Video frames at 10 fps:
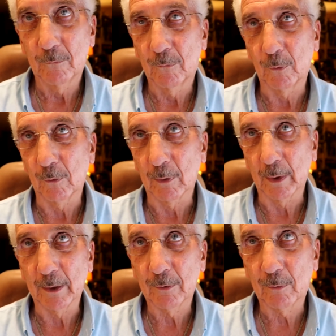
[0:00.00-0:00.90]
for the
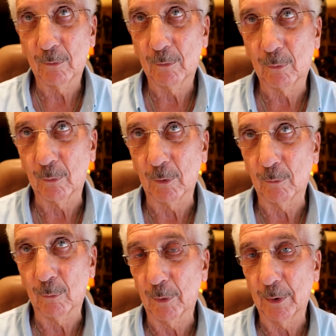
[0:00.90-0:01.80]
last 3 or
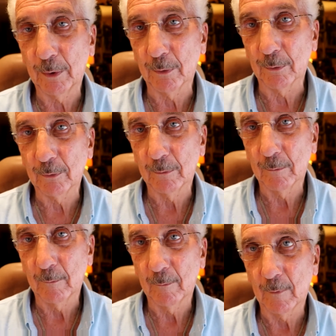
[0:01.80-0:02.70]
4 years,
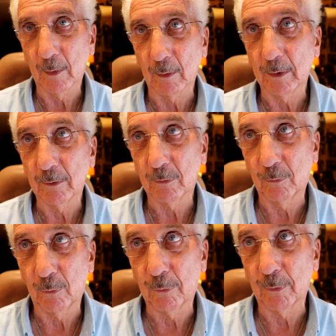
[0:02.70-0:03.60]
at least
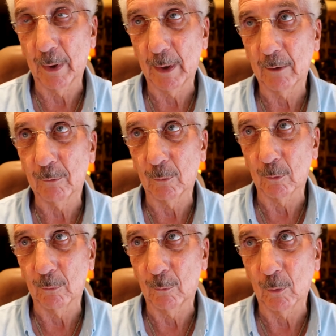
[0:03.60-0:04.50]
3.5
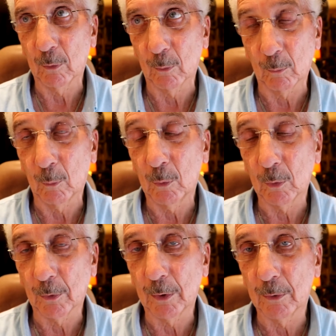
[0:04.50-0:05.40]
or 4 or
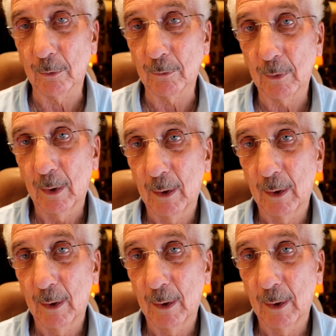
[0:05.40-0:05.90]
more years,